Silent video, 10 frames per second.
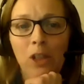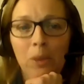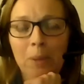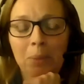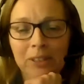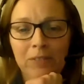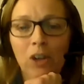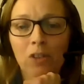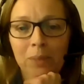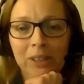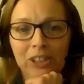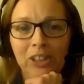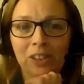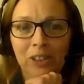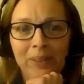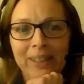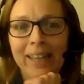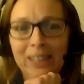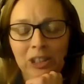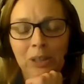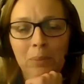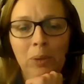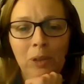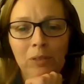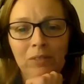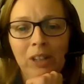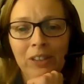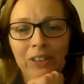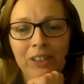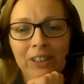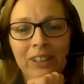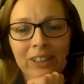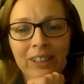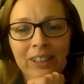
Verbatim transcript: other people's involvement so that you engage them more rather than,